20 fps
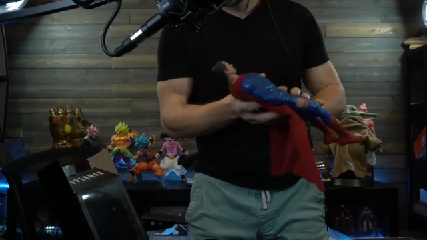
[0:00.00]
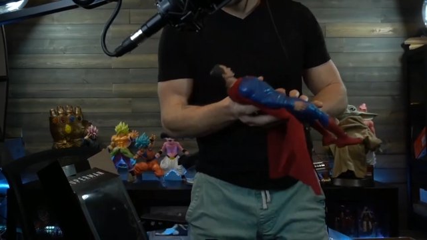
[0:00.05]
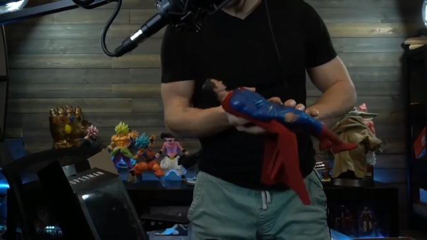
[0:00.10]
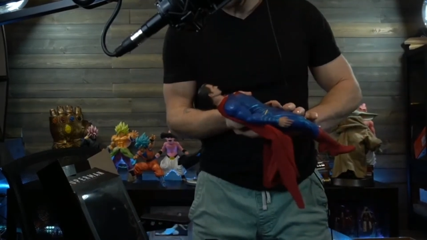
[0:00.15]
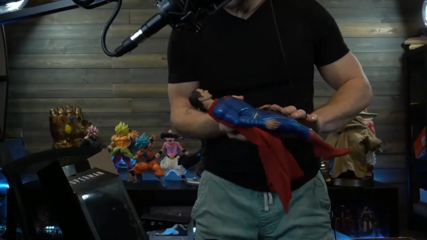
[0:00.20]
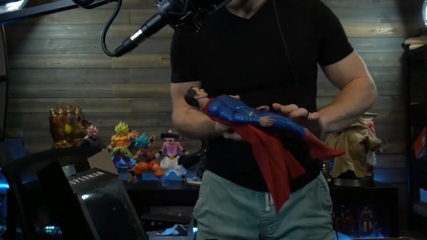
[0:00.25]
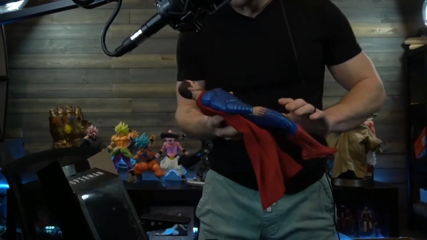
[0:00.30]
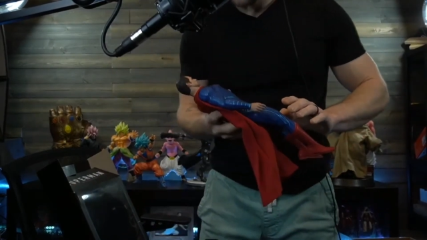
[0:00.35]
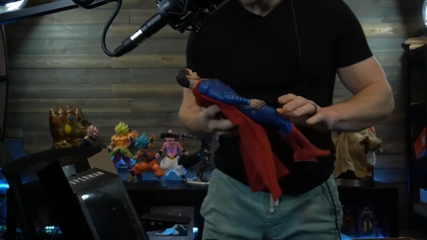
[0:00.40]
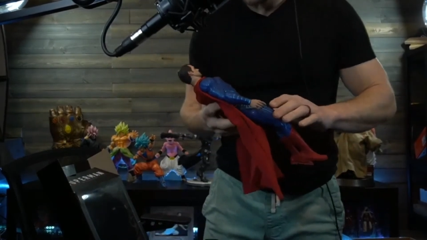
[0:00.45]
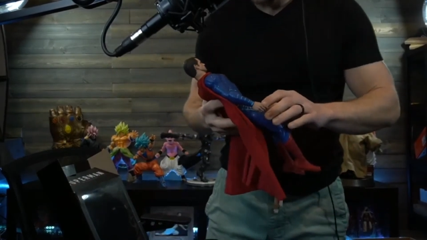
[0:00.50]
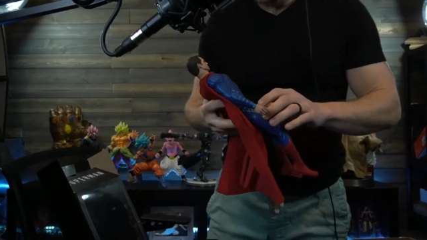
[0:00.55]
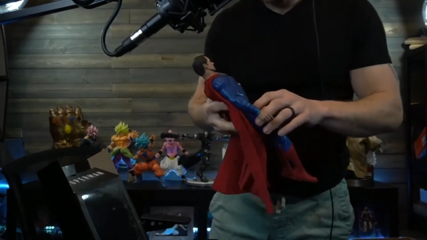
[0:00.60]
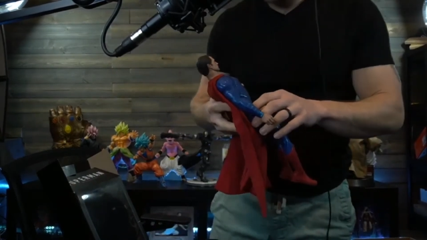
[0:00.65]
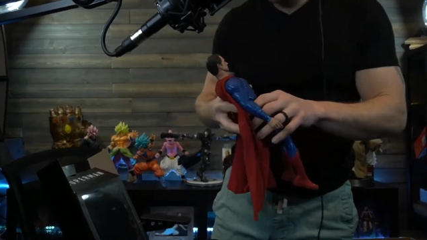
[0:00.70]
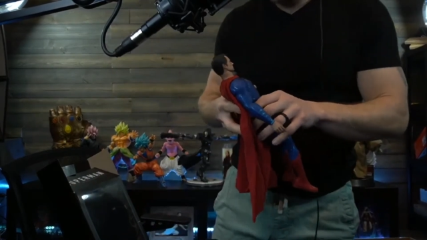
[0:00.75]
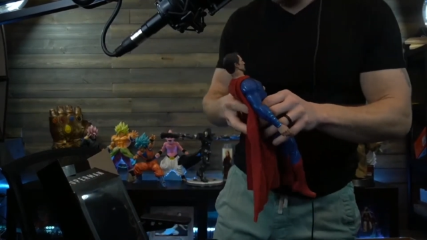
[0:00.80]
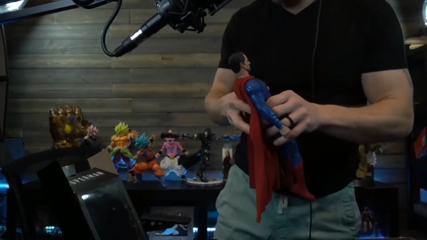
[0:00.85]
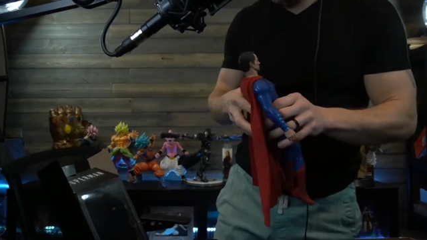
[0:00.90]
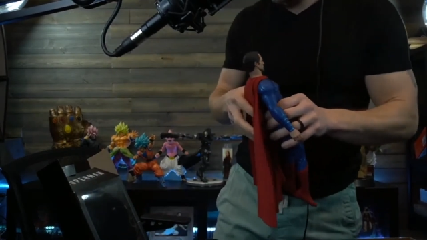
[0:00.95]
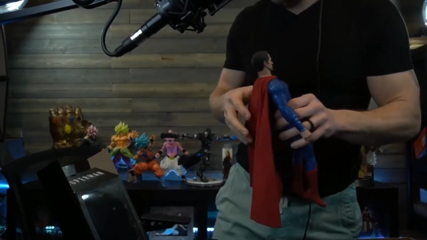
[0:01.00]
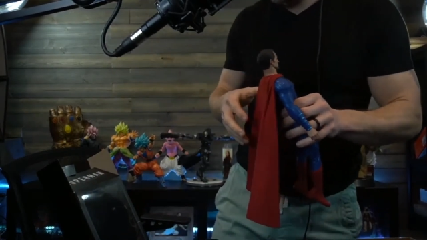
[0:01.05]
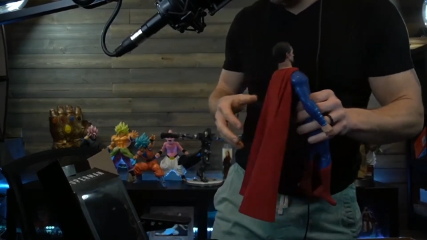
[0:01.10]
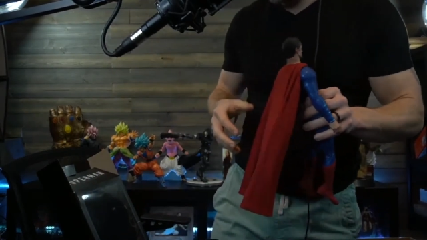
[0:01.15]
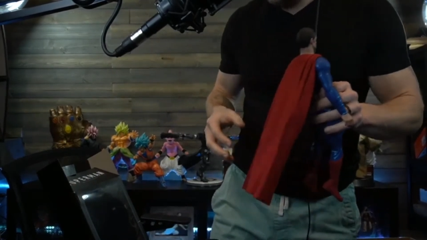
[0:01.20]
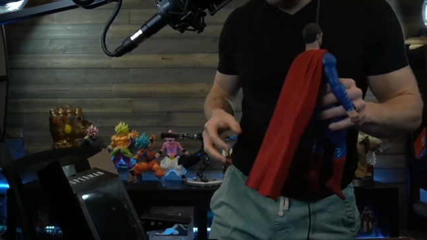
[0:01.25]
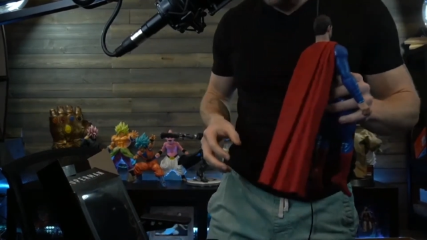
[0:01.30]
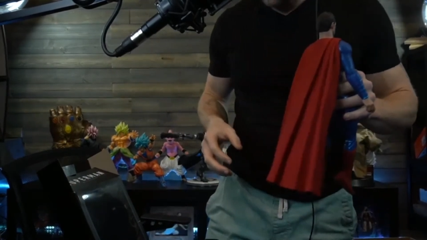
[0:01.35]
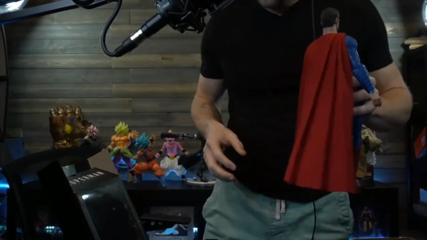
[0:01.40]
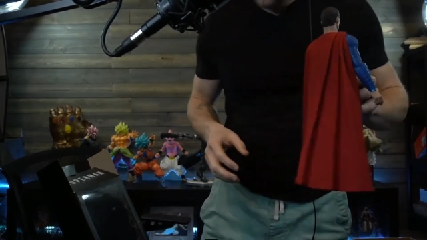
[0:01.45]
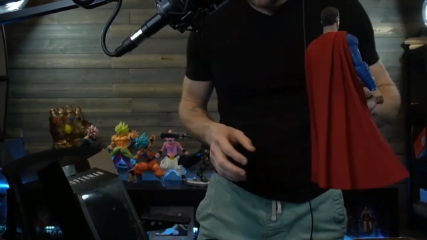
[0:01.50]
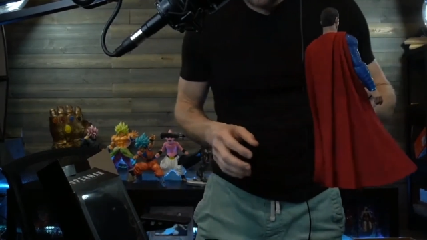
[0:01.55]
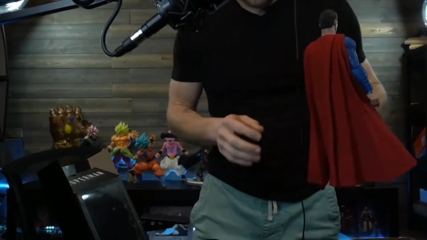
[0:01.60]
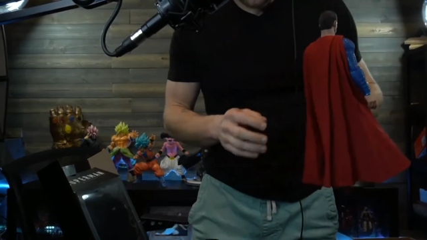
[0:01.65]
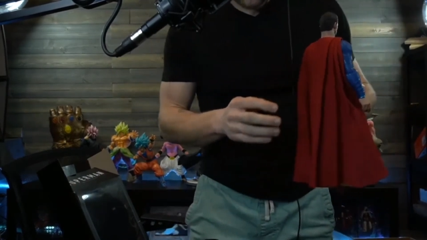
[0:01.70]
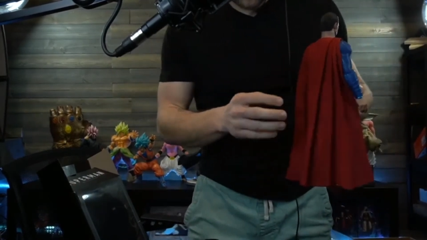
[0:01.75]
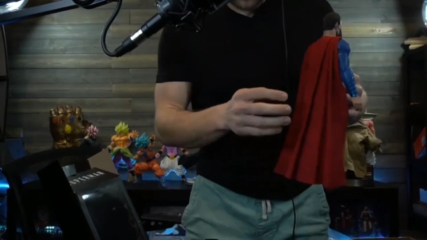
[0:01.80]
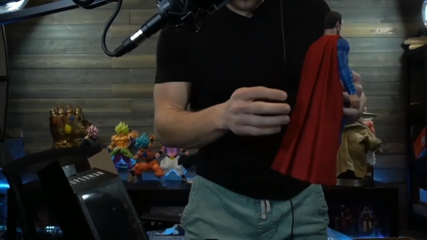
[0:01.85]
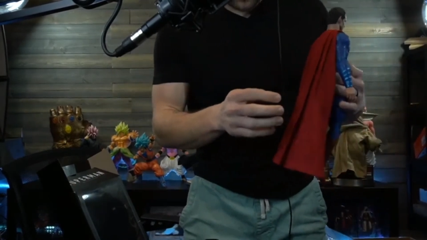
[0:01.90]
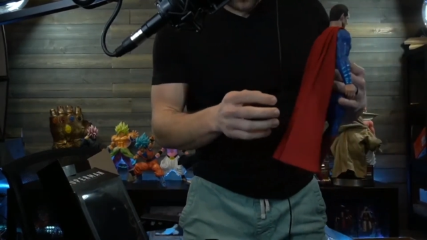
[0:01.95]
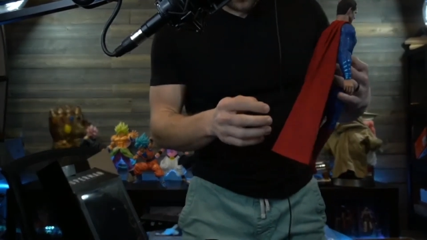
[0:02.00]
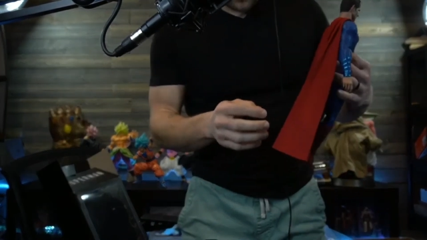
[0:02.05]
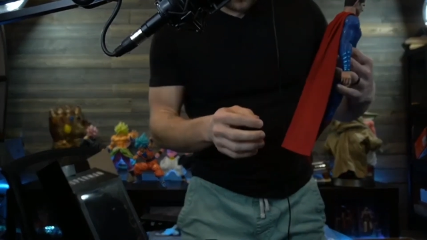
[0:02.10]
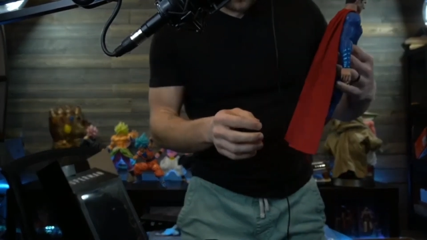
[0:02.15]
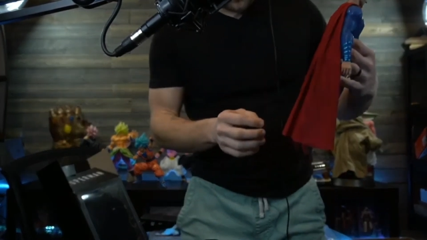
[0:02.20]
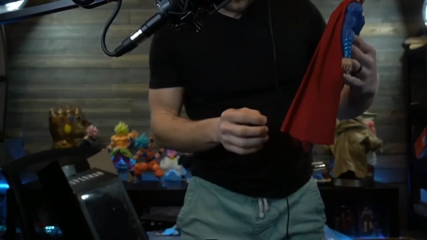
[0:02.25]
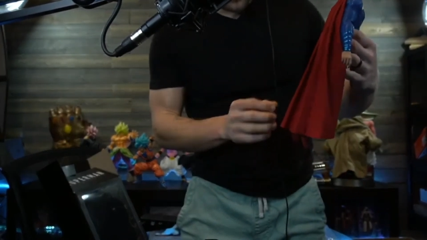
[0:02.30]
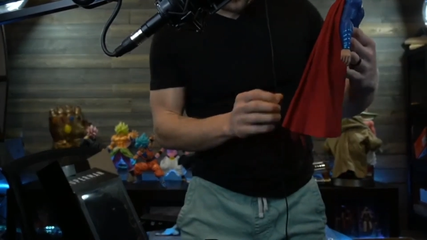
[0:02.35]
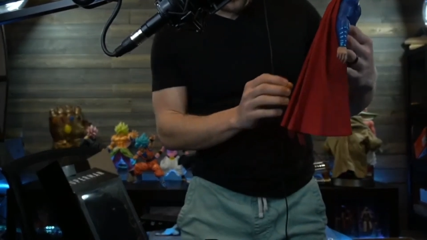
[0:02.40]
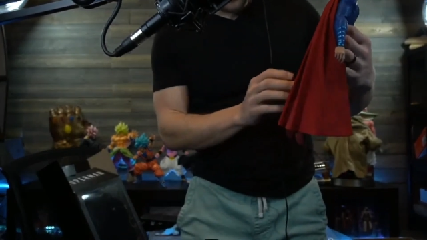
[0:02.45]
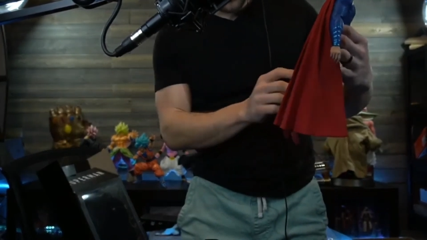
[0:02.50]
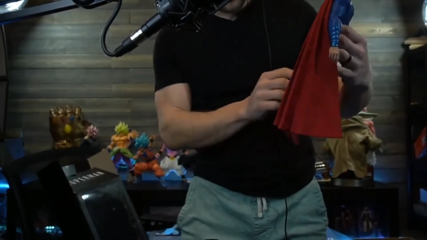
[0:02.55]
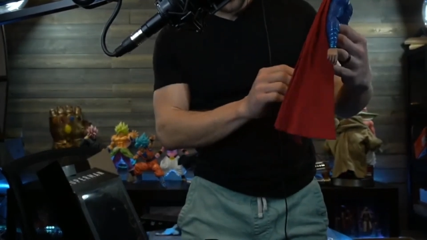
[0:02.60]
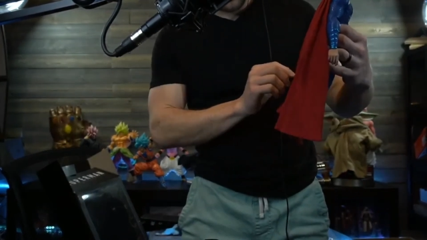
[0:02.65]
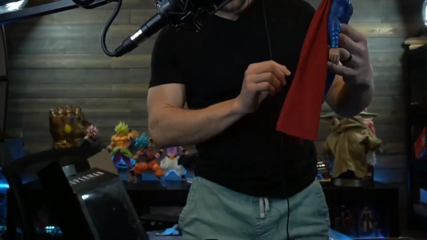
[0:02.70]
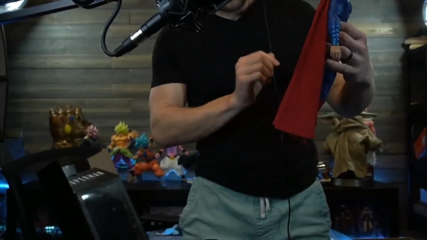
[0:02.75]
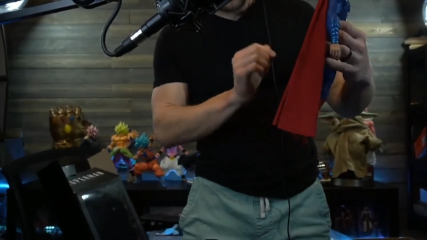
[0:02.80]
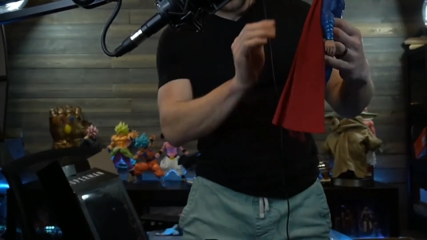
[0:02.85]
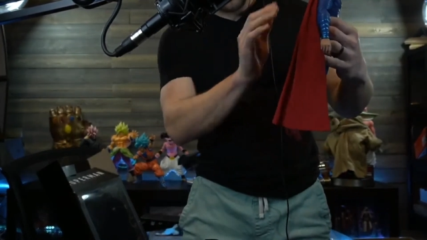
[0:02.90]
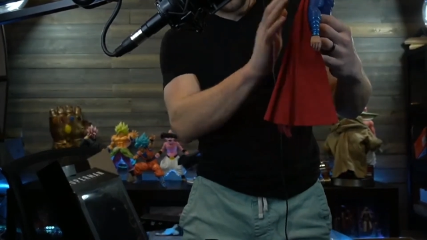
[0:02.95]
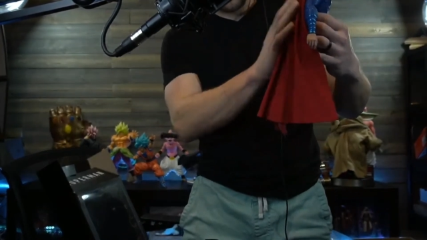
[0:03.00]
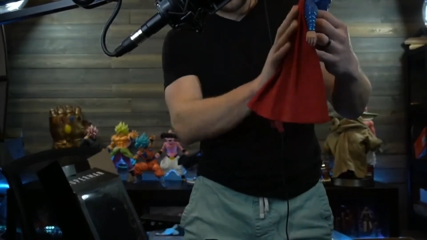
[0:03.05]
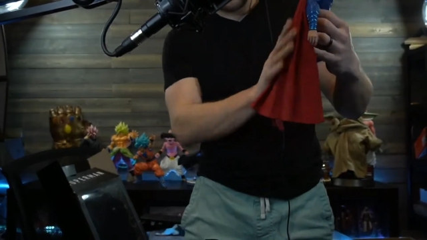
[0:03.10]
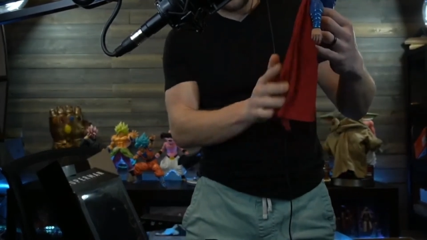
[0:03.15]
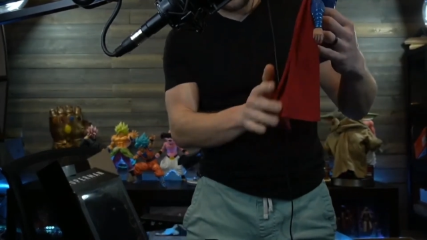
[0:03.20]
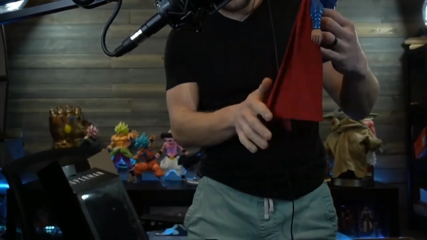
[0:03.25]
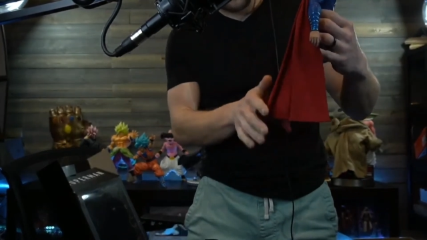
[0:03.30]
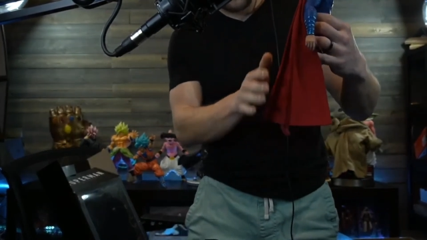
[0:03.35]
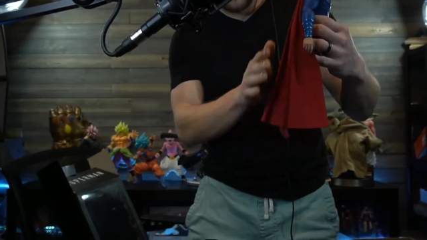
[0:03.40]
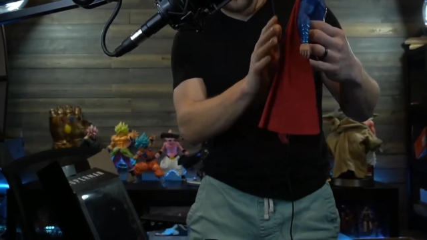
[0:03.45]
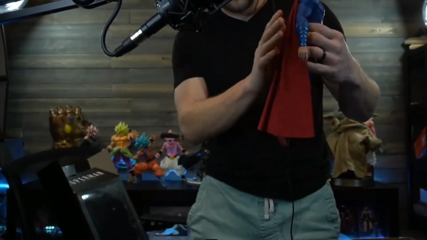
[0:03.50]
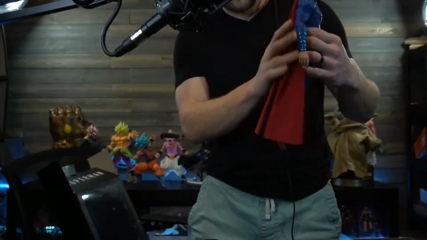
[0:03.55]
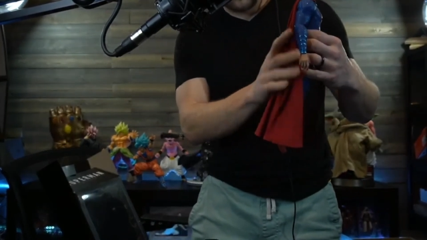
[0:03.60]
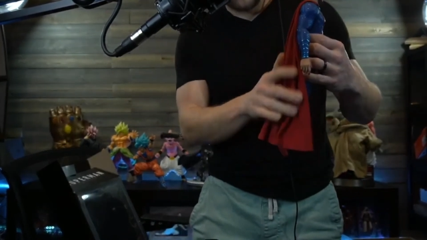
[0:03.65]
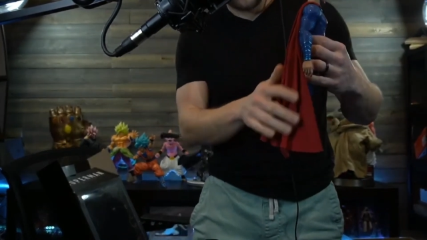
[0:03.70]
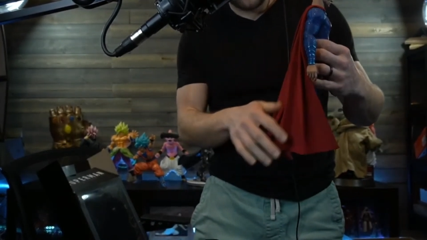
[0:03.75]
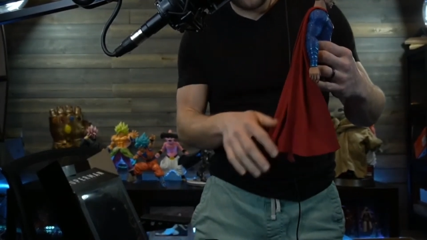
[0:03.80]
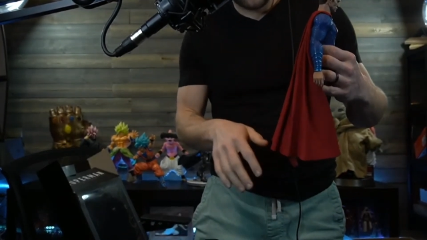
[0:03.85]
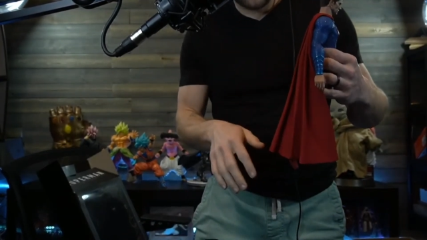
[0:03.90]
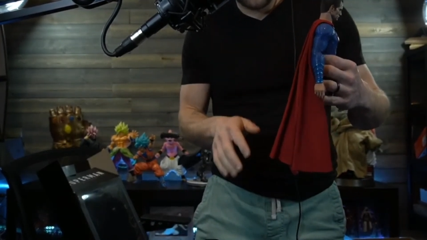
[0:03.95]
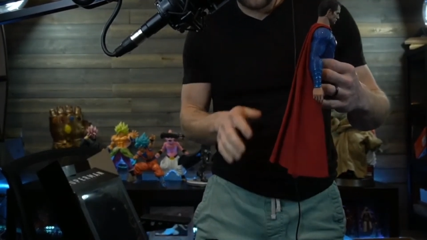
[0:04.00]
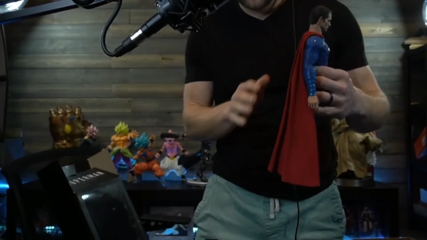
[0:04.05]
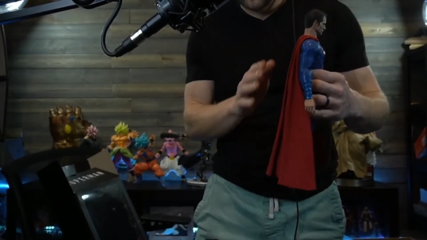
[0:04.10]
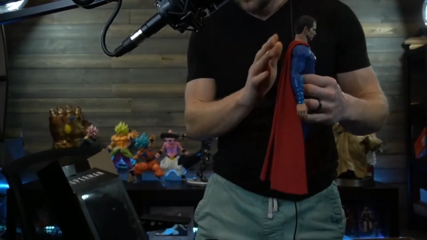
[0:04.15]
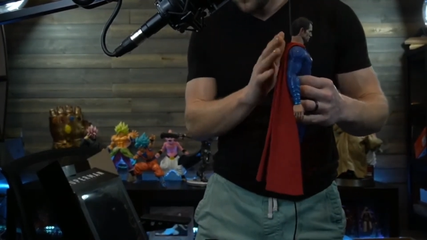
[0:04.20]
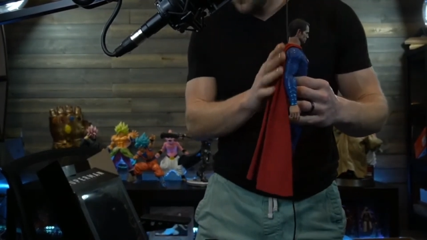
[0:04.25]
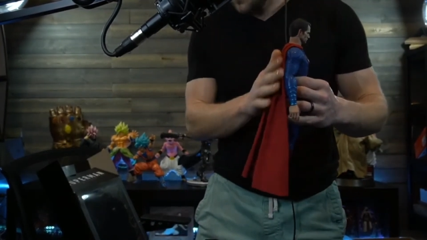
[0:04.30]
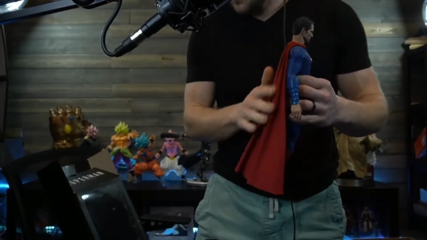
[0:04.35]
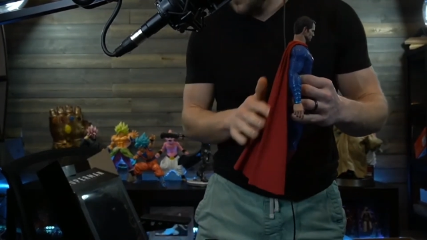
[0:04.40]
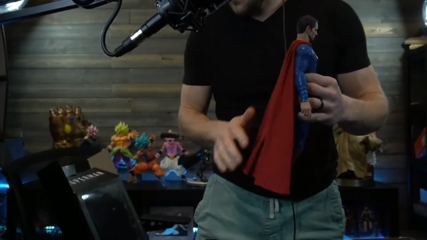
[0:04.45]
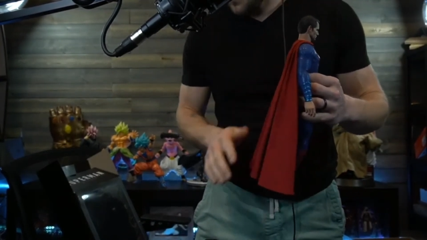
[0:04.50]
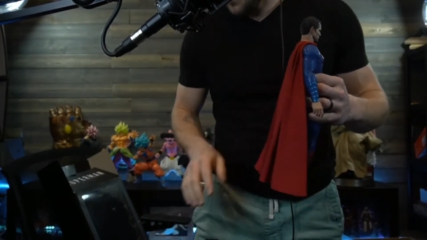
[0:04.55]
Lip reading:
Nobody's mouth can be seen.